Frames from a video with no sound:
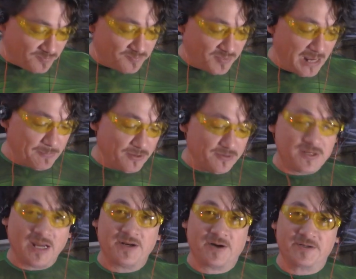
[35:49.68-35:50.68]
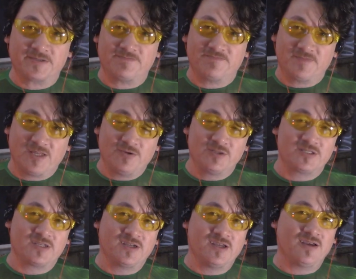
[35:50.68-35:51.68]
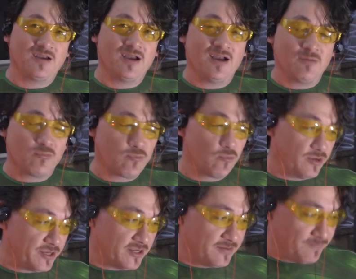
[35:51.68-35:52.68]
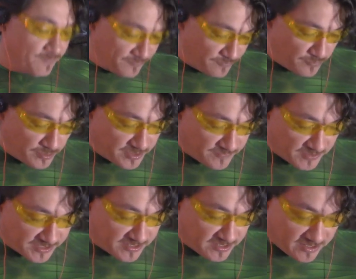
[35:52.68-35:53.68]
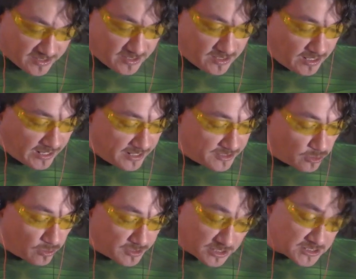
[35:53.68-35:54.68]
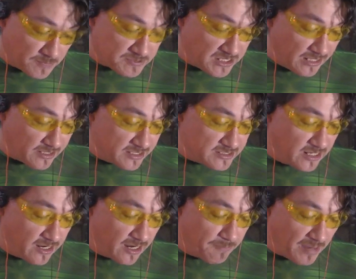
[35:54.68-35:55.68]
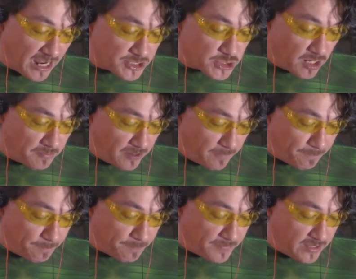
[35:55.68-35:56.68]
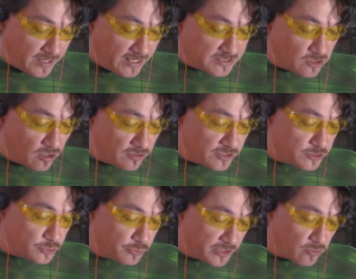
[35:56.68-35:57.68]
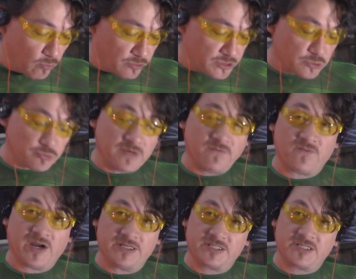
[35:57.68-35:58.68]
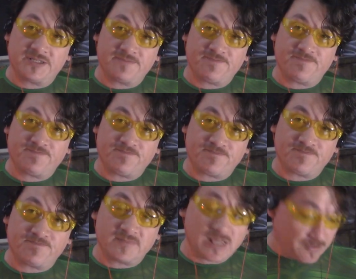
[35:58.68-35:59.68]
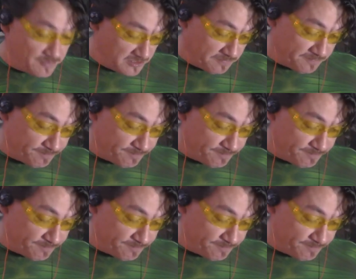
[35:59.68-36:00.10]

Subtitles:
Piper Neidhart. It was really good. Really funny. And they're just upset because they got a match coming up. It's called a Trick or Street Fight. Coming up.